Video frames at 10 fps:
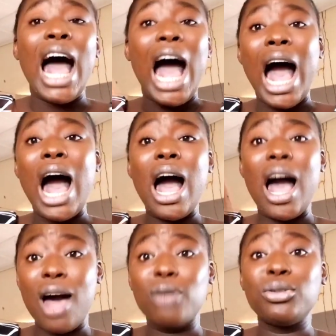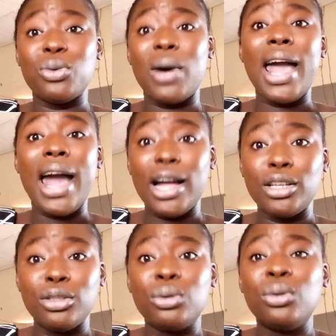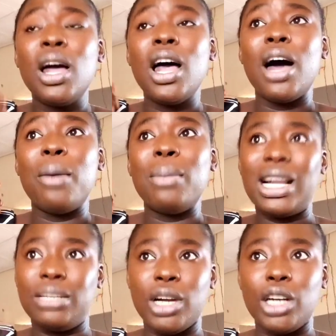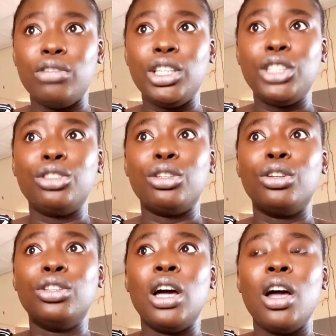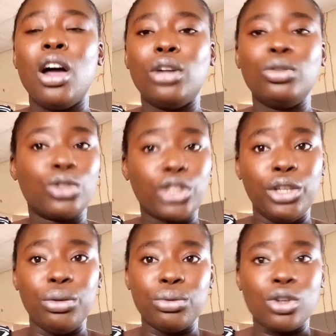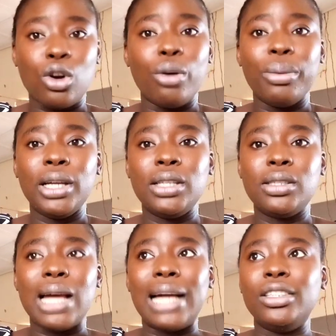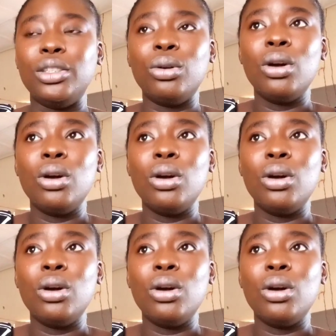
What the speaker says: How do I handle admiration or those cute comments and